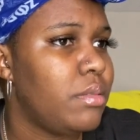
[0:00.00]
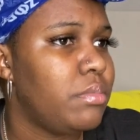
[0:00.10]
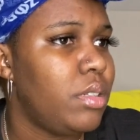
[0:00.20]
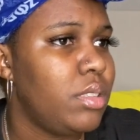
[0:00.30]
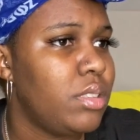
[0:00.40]

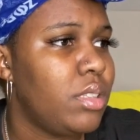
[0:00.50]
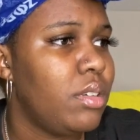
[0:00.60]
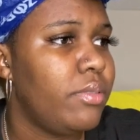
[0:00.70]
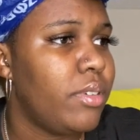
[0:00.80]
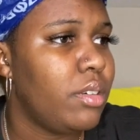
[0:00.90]
Brush
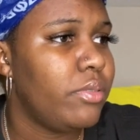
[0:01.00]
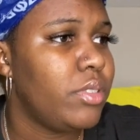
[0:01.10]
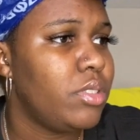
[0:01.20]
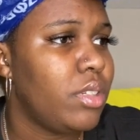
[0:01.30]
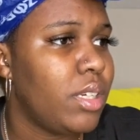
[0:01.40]
yourself off
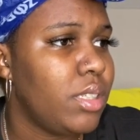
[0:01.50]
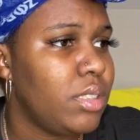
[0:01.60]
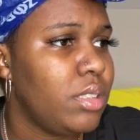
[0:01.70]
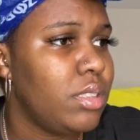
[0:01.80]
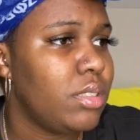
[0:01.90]
and try
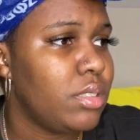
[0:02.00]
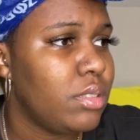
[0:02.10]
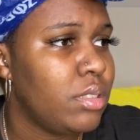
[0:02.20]
again.